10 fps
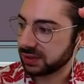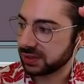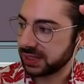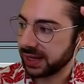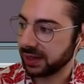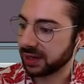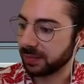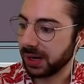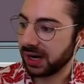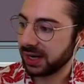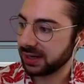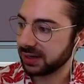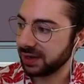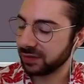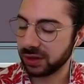tell it apart.
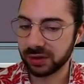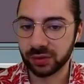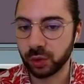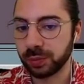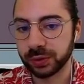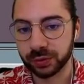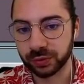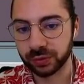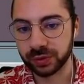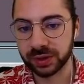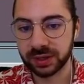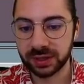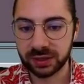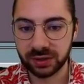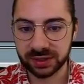Even though they're all blue,
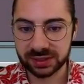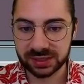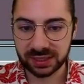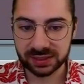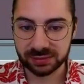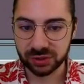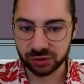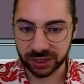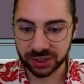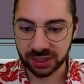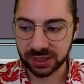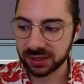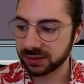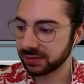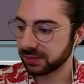you can see some structure here,
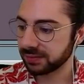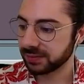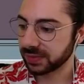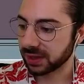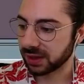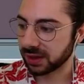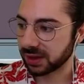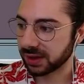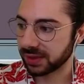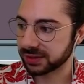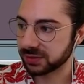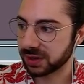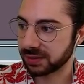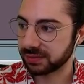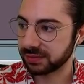and that's what
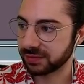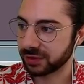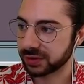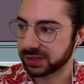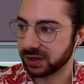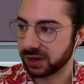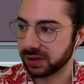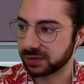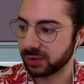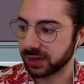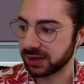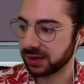I'm focusing on in this point.